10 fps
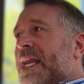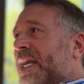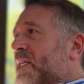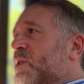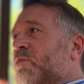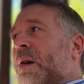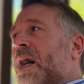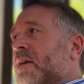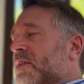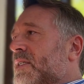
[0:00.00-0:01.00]
negative
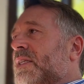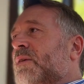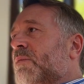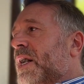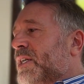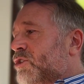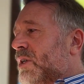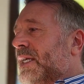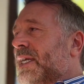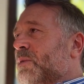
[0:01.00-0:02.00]
bias in the mind
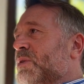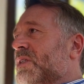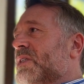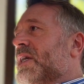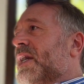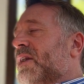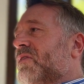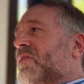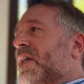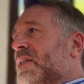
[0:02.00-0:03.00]
trying to keep us
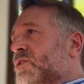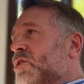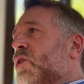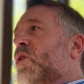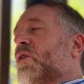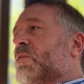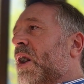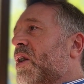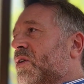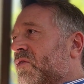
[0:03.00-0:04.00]
safe. That is not the
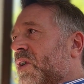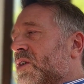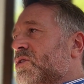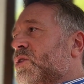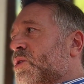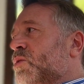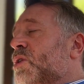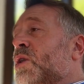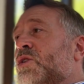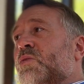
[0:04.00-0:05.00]
part of us who
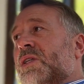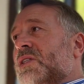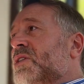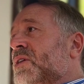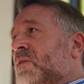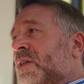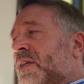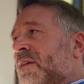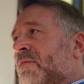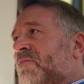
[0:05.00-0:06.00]
knows what it's
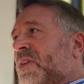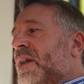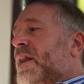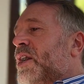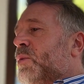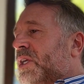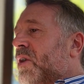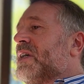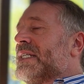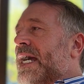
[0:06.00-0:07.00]
doing. We're
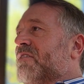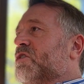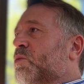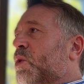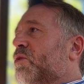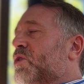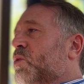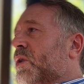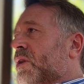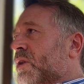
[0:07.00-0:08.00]
going to have to walk through
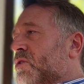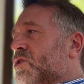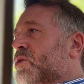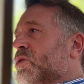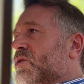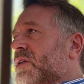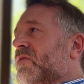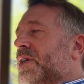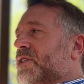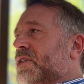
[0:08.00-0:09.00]
one of those doors
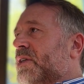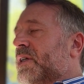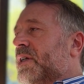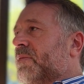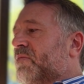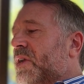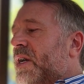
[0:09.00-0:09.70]
eventually.